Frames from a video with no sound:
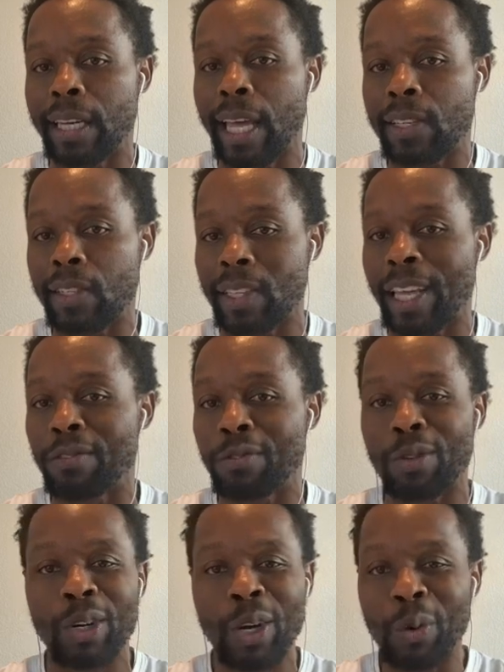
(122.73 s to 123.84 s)
next
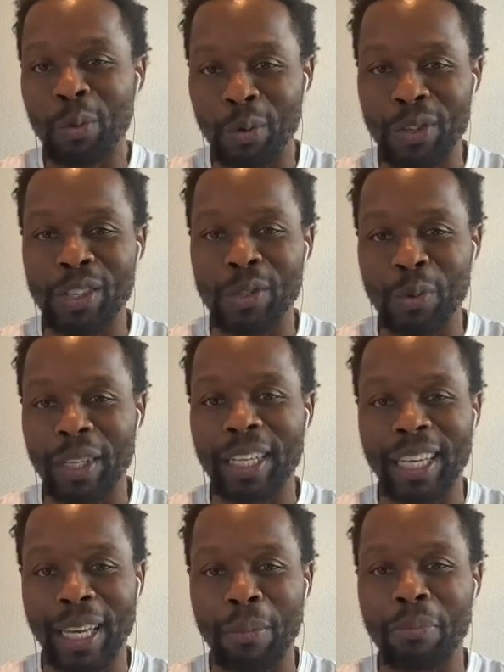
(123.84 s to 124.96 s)
level, which is want
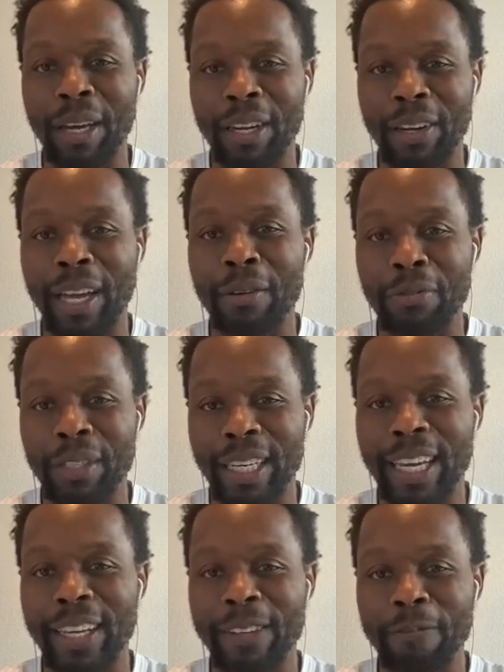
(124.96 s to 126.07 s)
to get better every
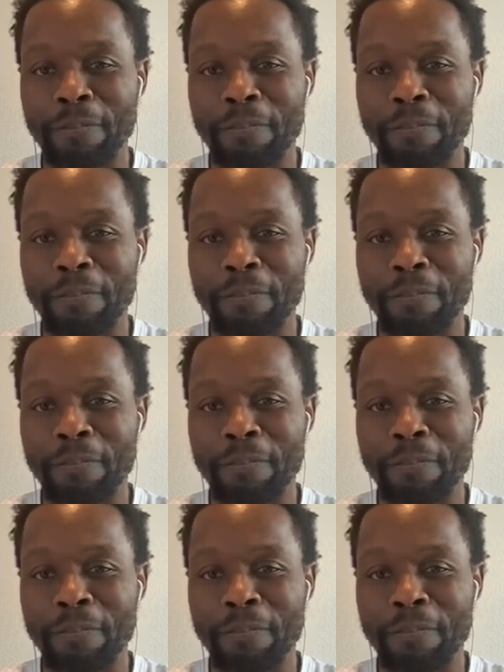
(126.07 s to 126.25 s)
day.